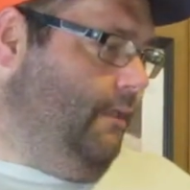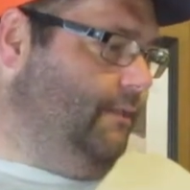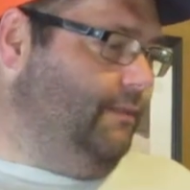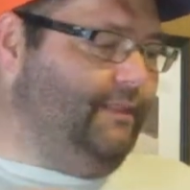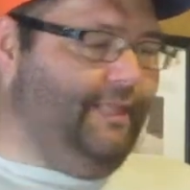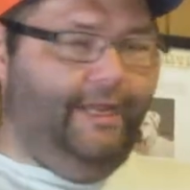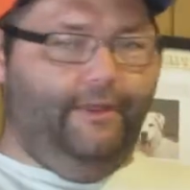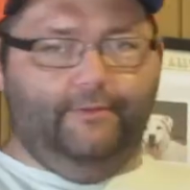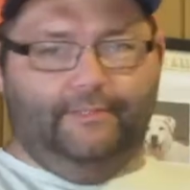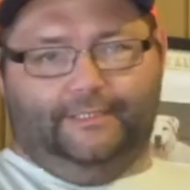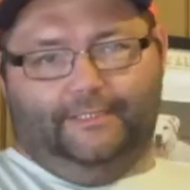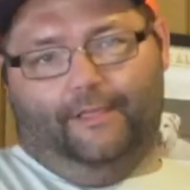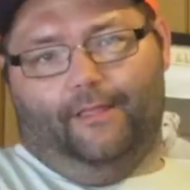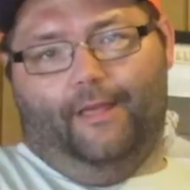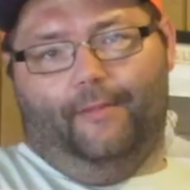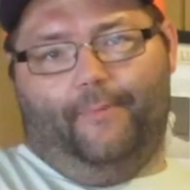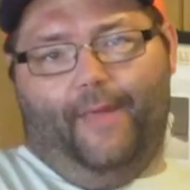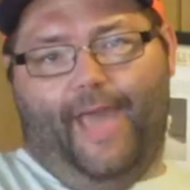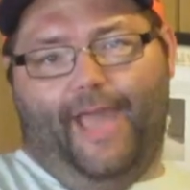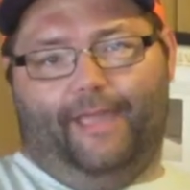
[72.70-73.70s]
The lady was still
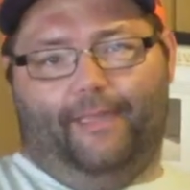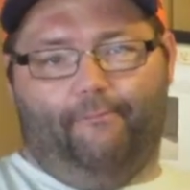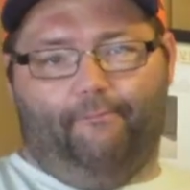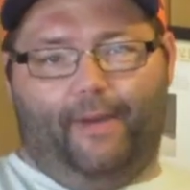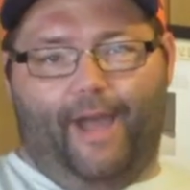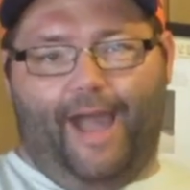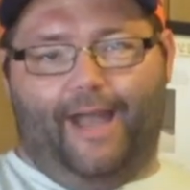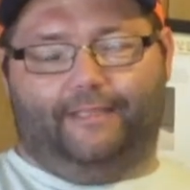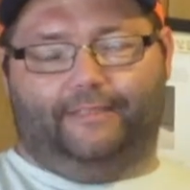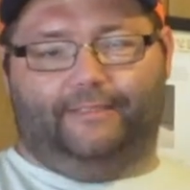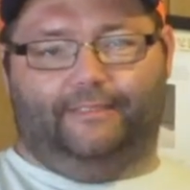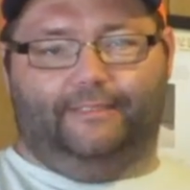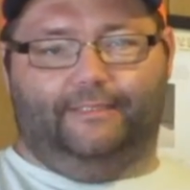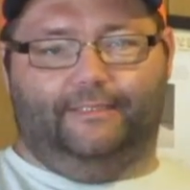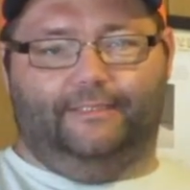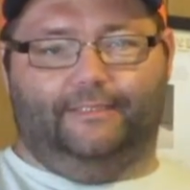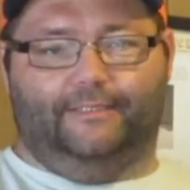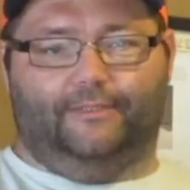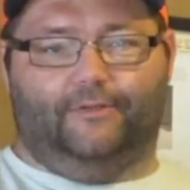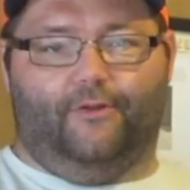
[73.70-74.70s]
unpacking boxes
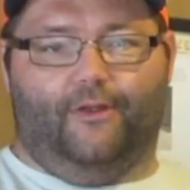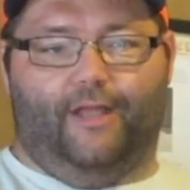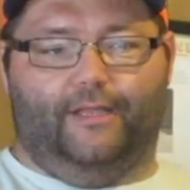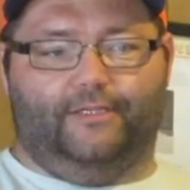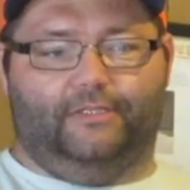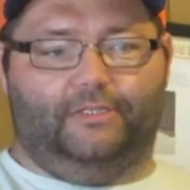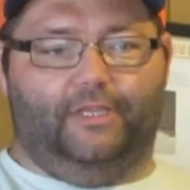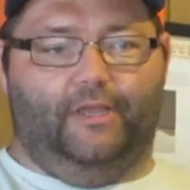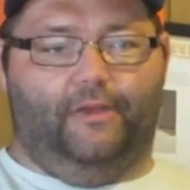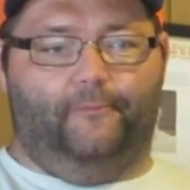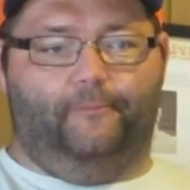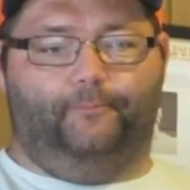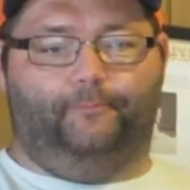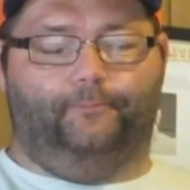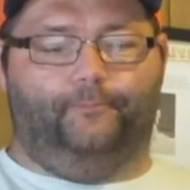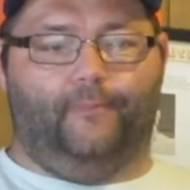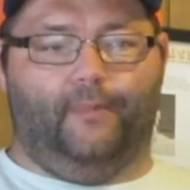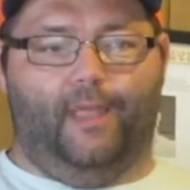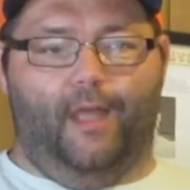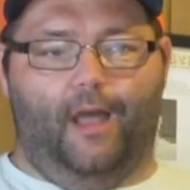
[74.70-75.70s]
in this garage sale.
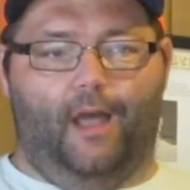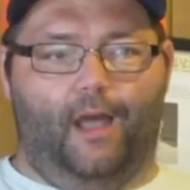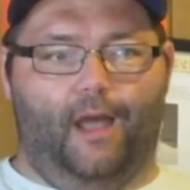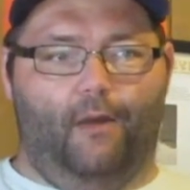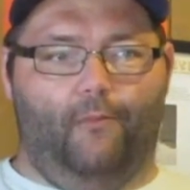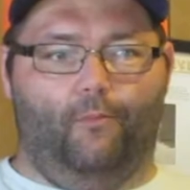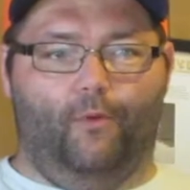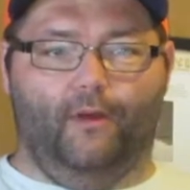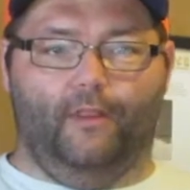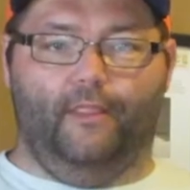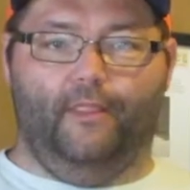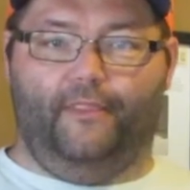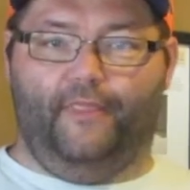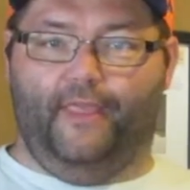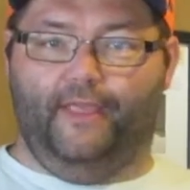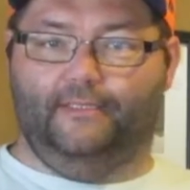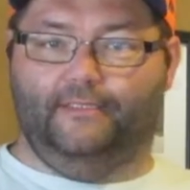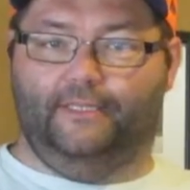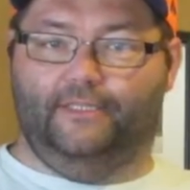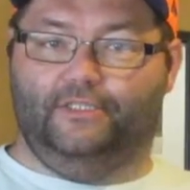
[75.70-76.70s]
One of the
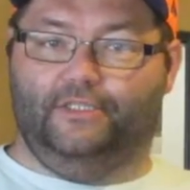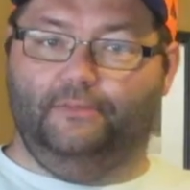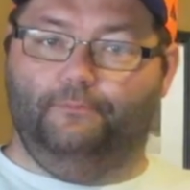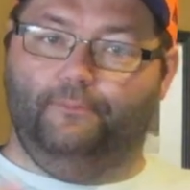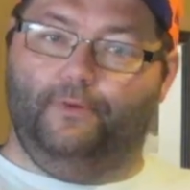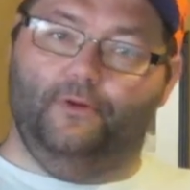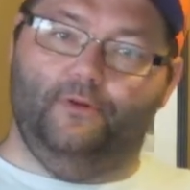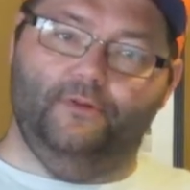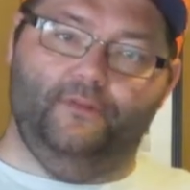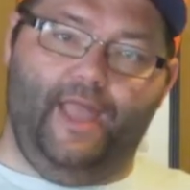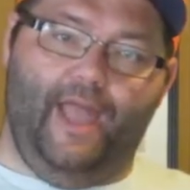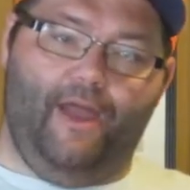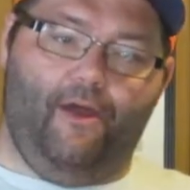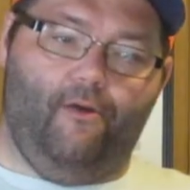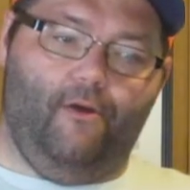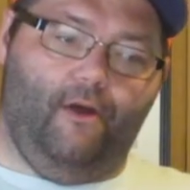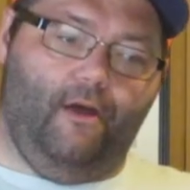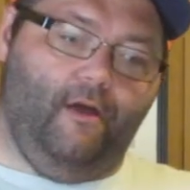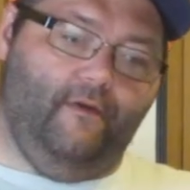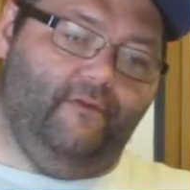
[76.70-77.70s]
things that she pulled
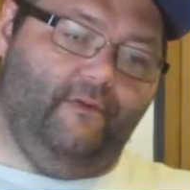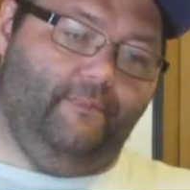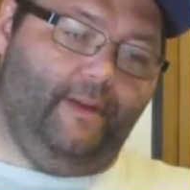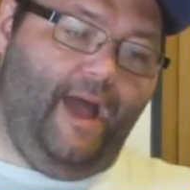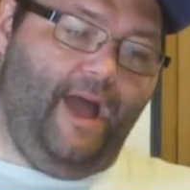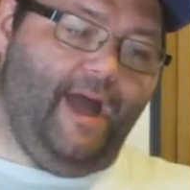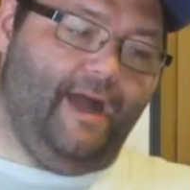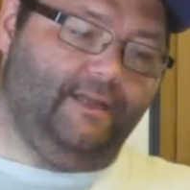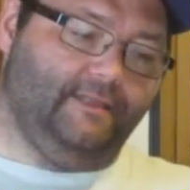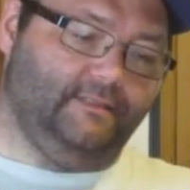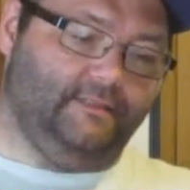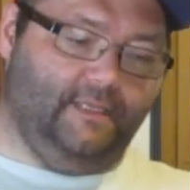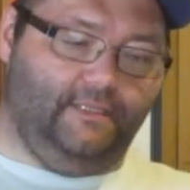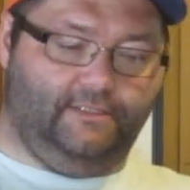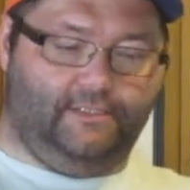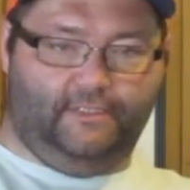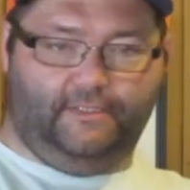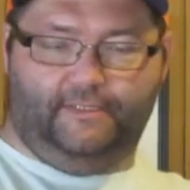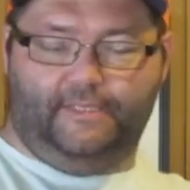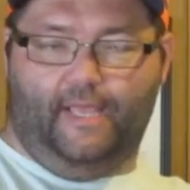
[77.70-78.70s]
out of a box and
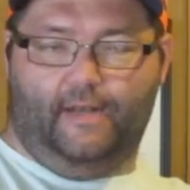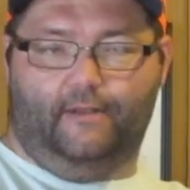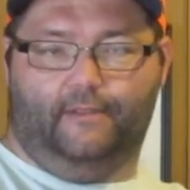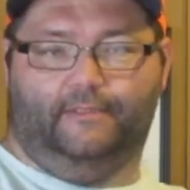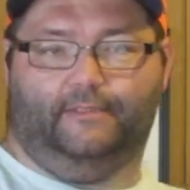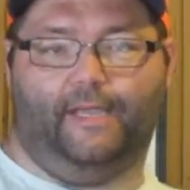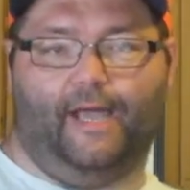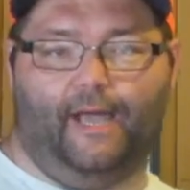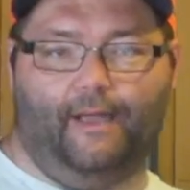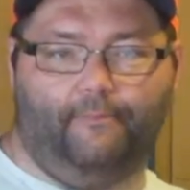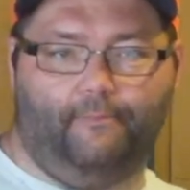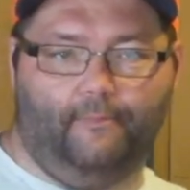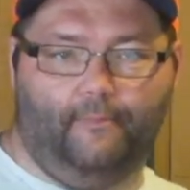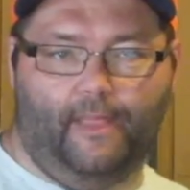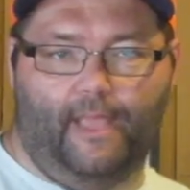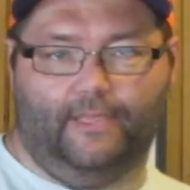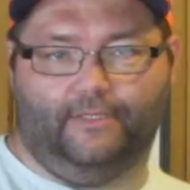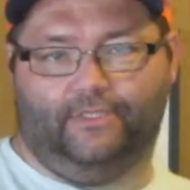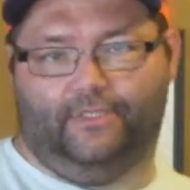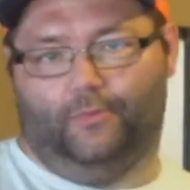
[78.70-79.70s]
just set on top
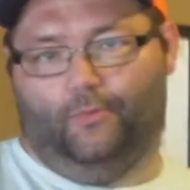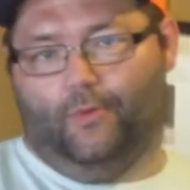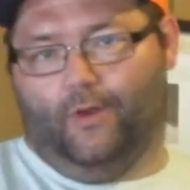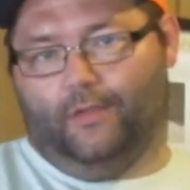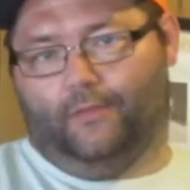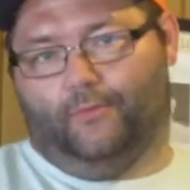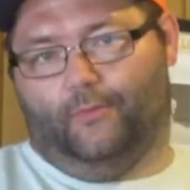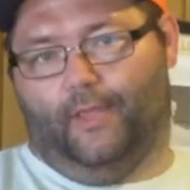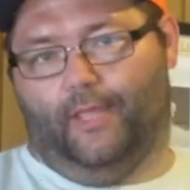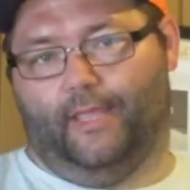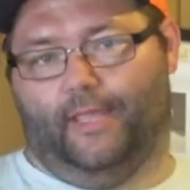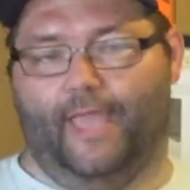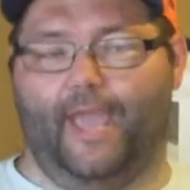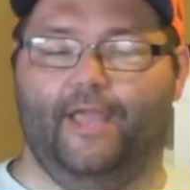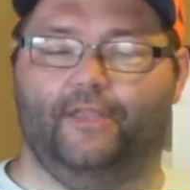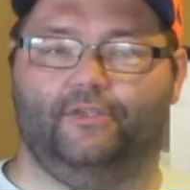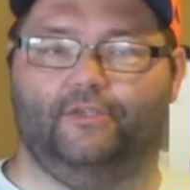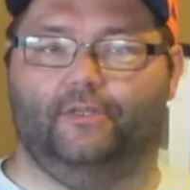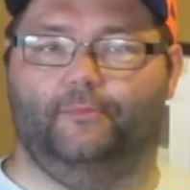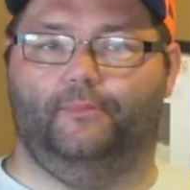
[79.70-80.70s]
as she walked away and
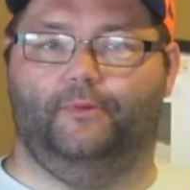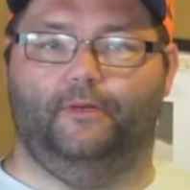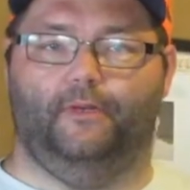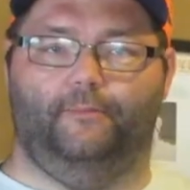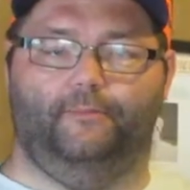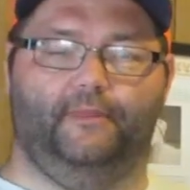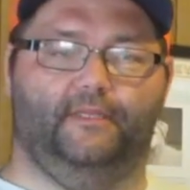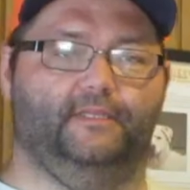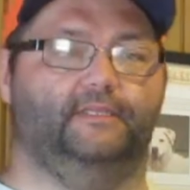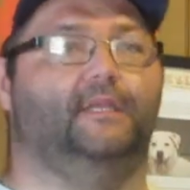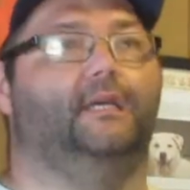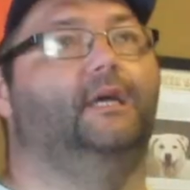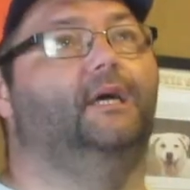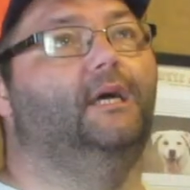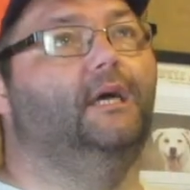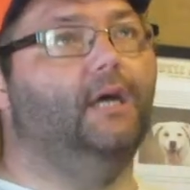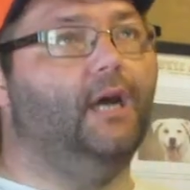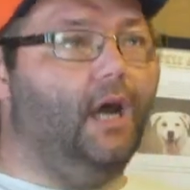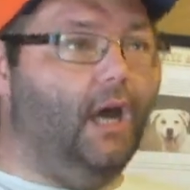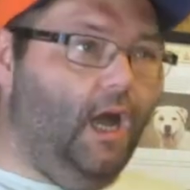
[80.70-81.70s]
casually put up this
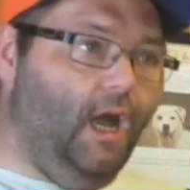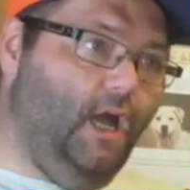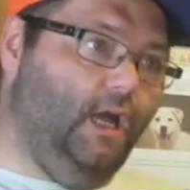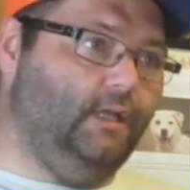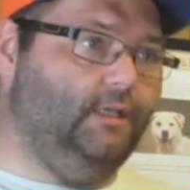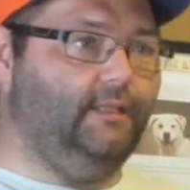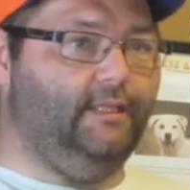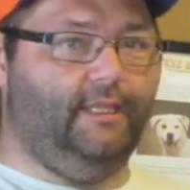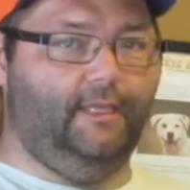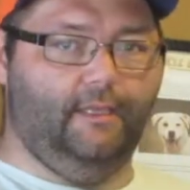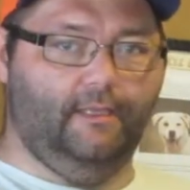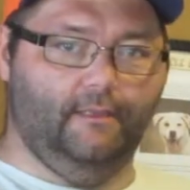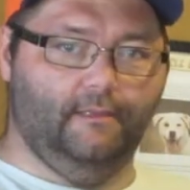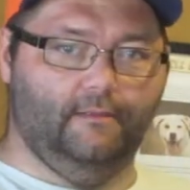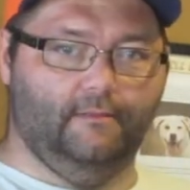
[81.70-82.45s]
ugly